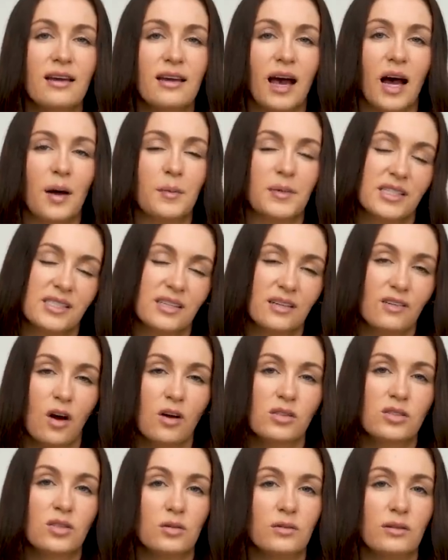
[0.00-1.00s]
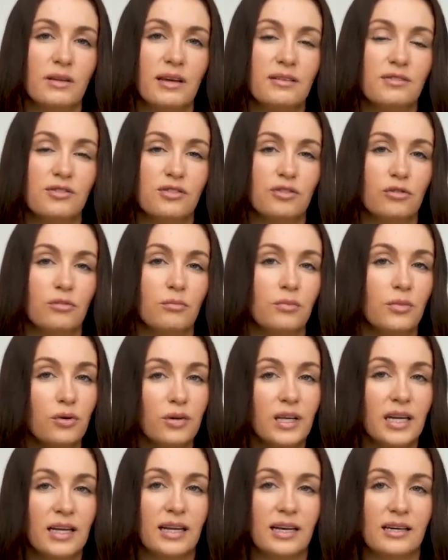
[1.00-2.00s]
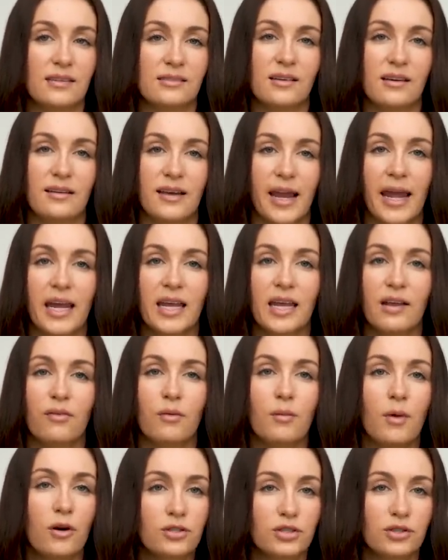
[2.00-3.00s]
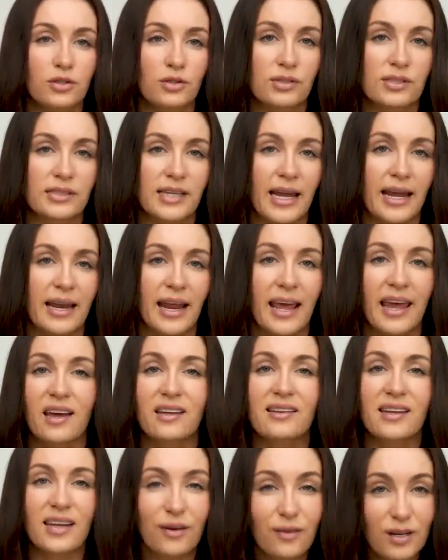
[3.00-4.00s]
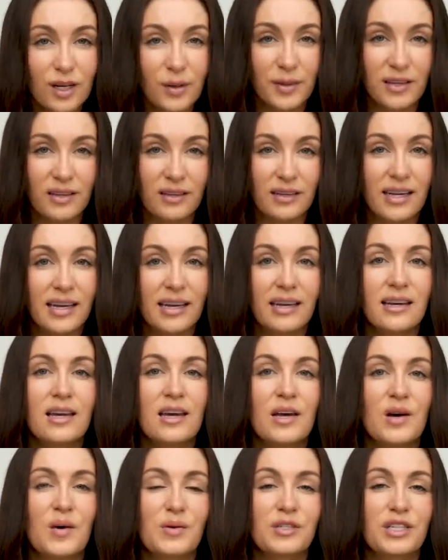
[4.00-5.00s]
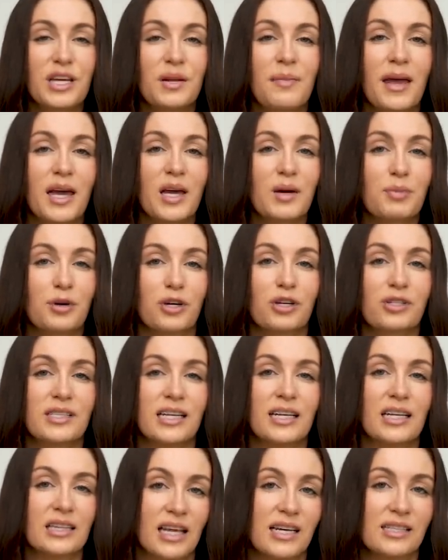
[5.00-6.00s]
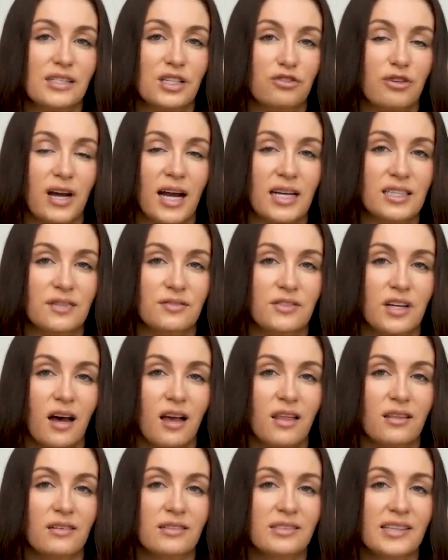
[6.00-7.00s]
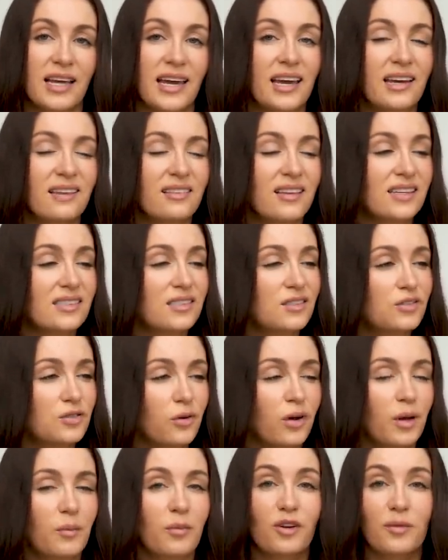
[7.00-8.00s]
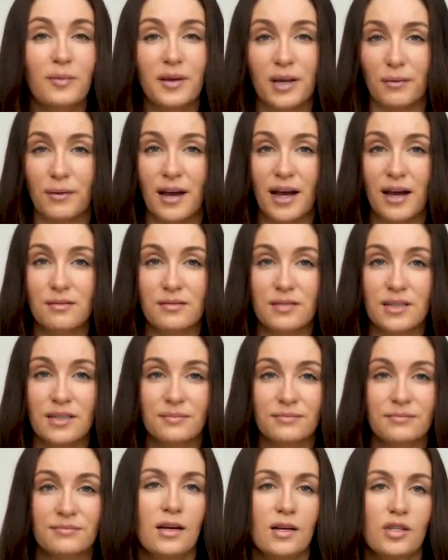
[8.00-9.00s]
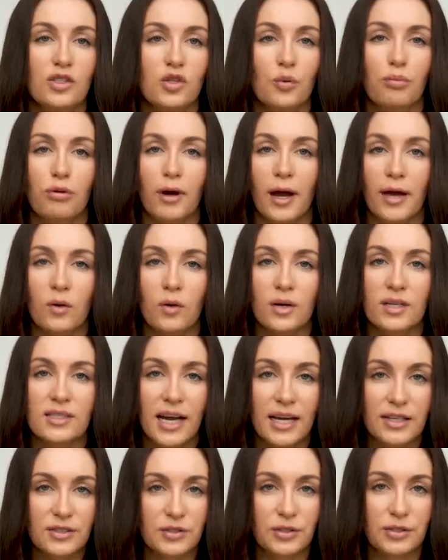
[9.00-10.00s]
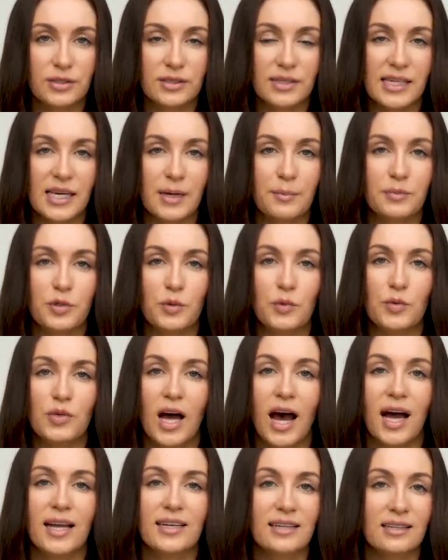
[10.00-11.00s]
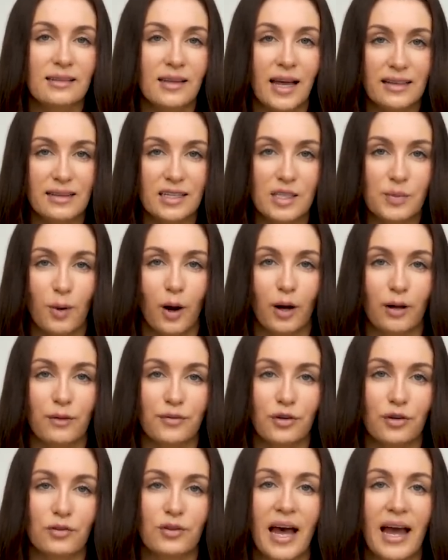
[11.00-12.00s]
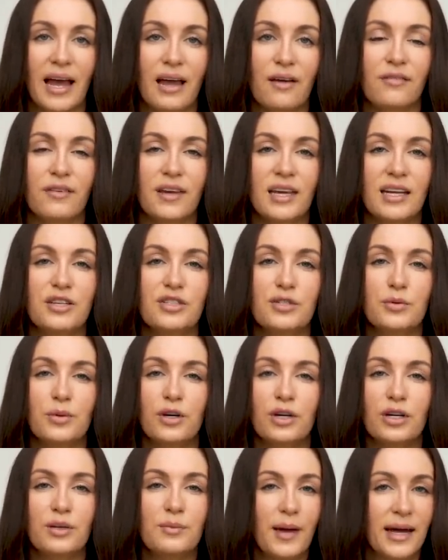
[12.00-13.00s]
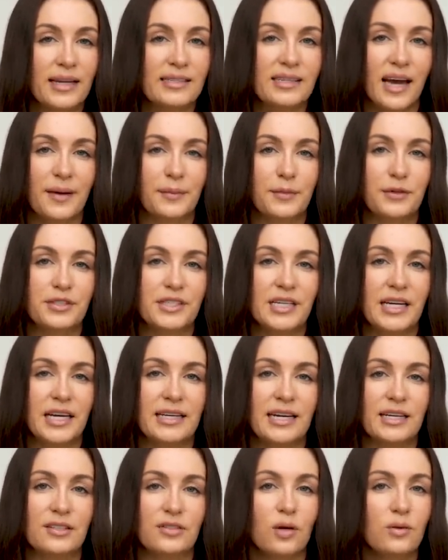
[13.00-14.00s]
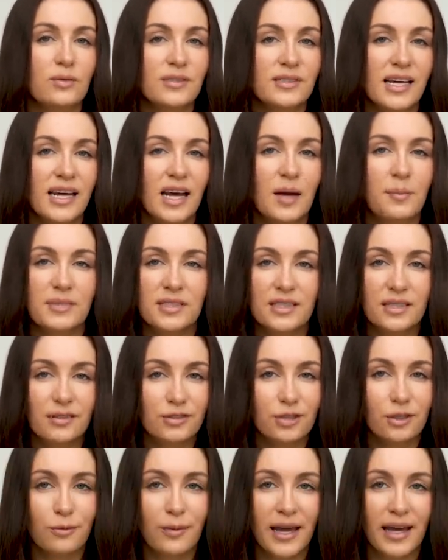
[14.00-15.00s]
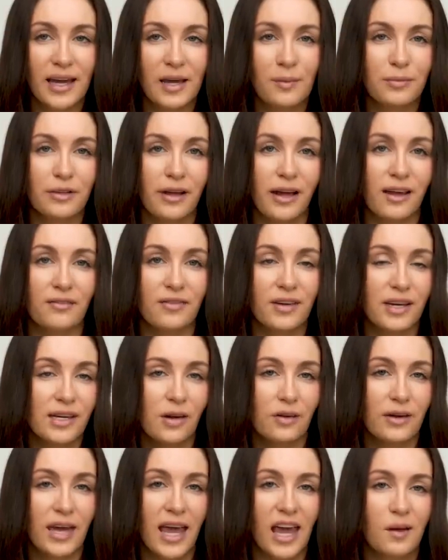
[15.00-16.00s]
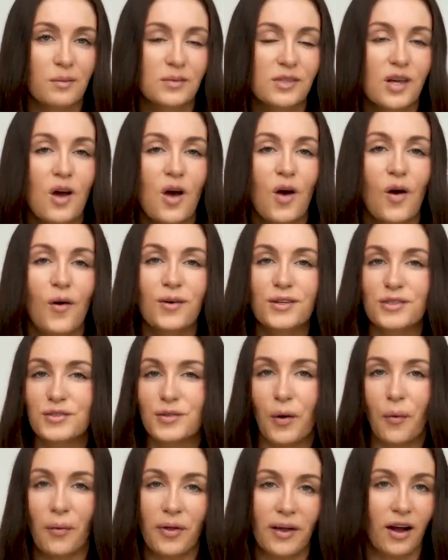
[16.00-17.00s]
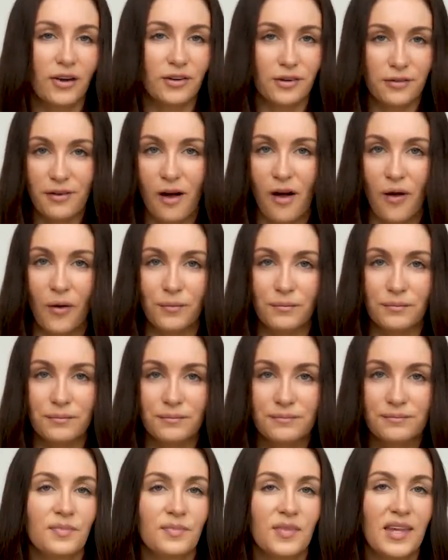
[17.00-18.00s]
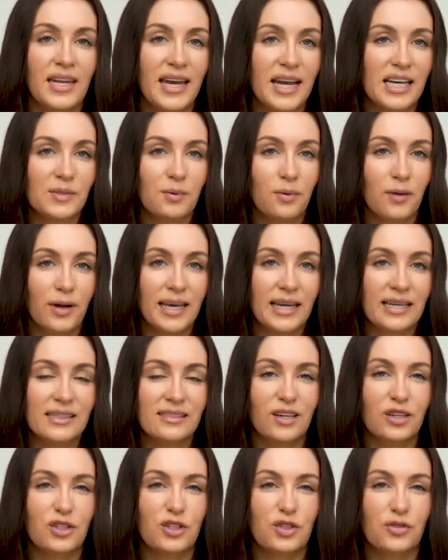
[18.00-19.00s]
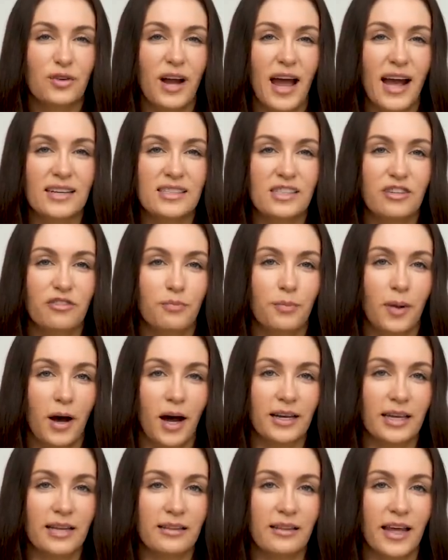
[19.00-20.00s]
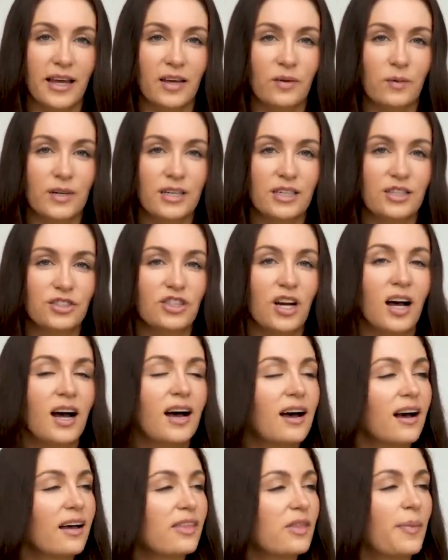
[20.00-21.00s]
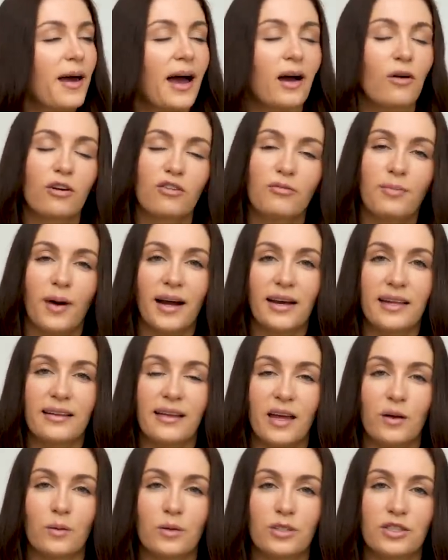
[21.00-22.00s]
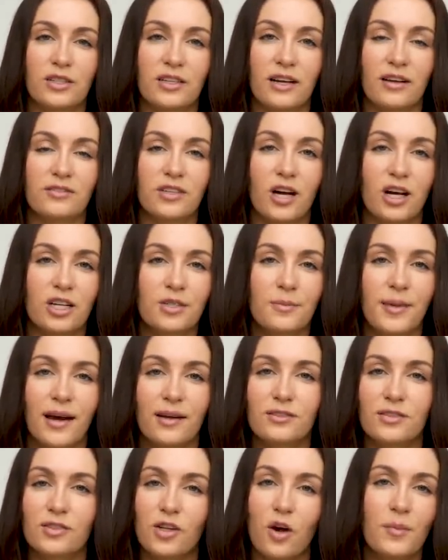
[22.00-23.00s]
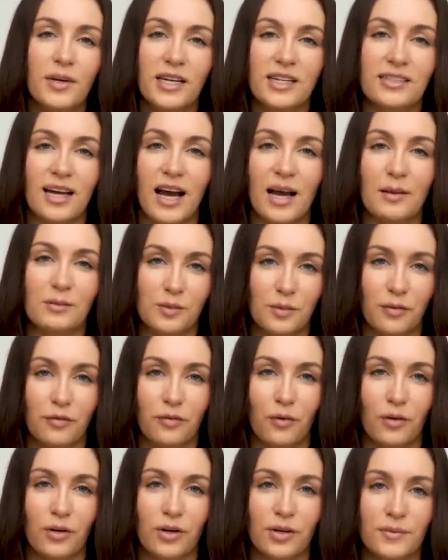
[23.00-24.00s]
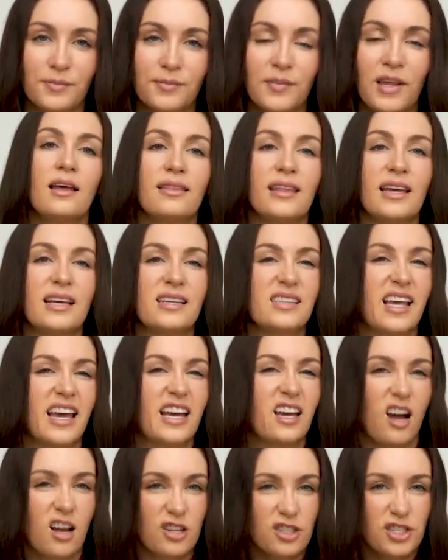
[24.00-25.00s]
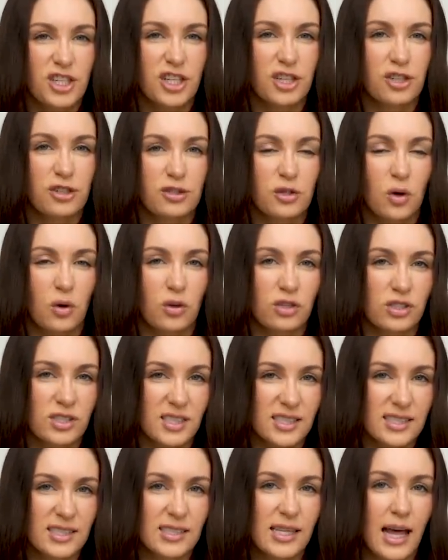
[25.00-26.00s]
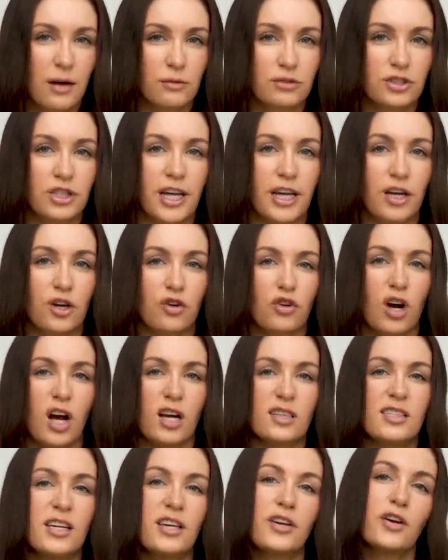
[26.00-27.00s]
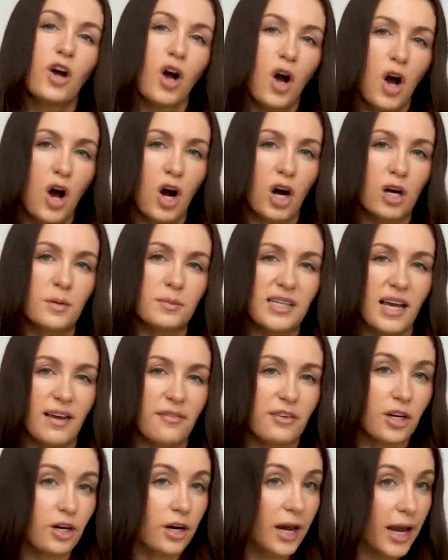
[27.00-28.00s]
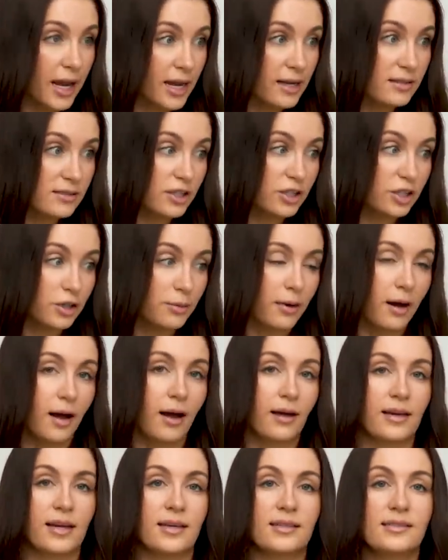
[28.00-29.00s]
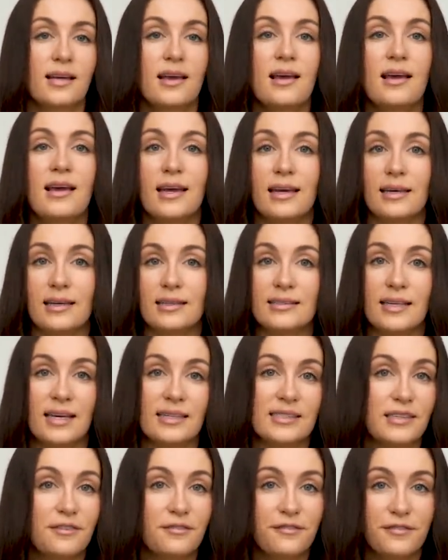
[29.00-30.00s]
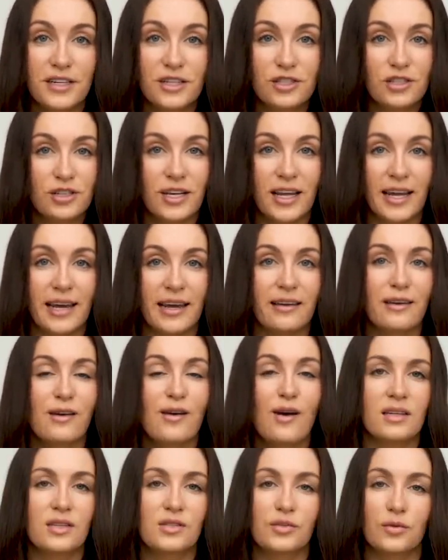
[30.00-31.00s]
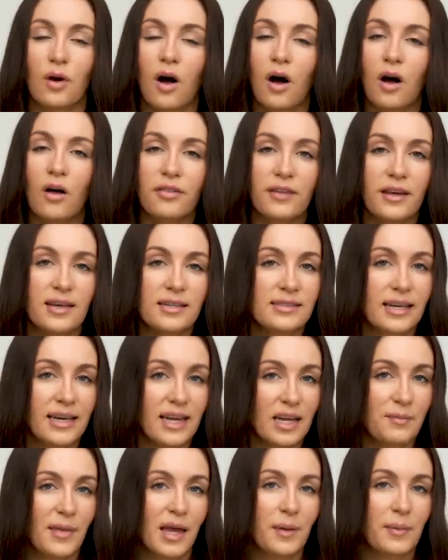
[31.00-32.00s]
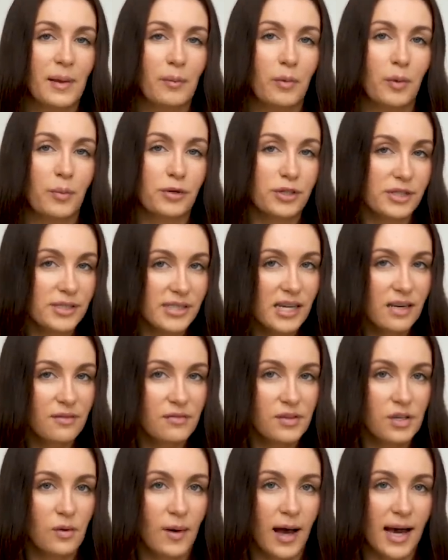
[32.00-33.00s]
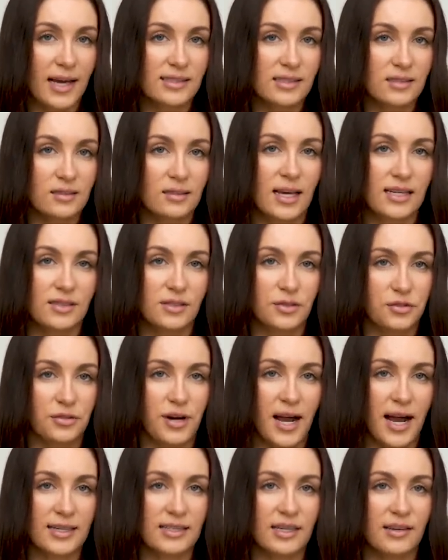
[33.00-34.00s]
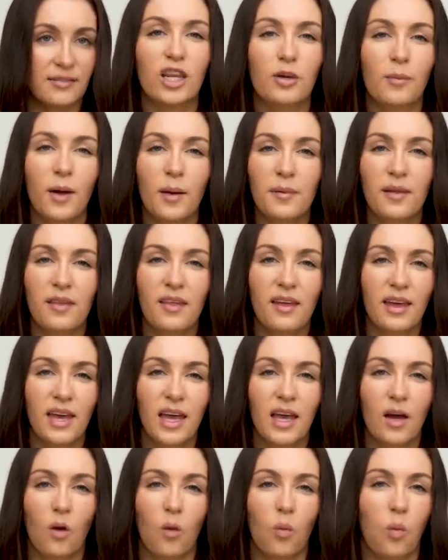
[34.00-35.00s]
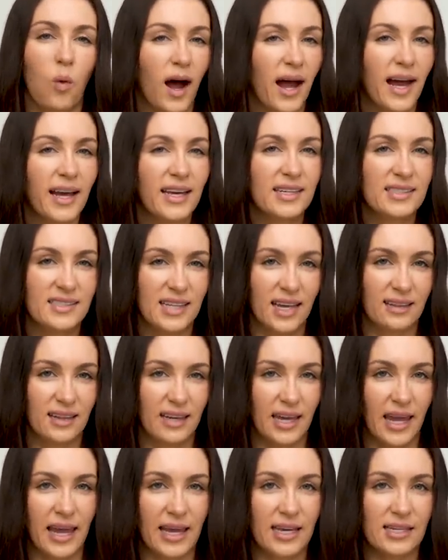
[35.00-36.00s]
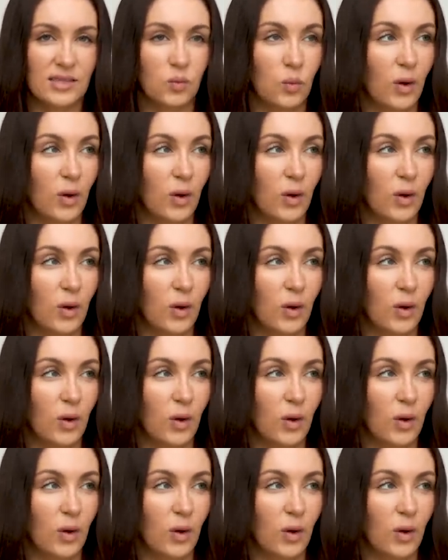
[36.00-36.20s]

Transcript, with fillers: And this can also lead to moodiness, a negative emotional state, and irritability, which can make a person less attractive to others and less enjoyable to be around. So prioritize your sleep. Do not neglect this part of your life. Get into a good bedtime routine, and don't stay up until 2 a.m. playing video games or scrolling on your phone. The next point is contractive body language. The power of body language that I've talked about so many times before. Things like hunching your shoulders and slouching, crossing your arms, having your hands in your pockets, excessive fidgeting. These are all things that can make people perceive you as less attractive. And you might be thinking, why is that the case?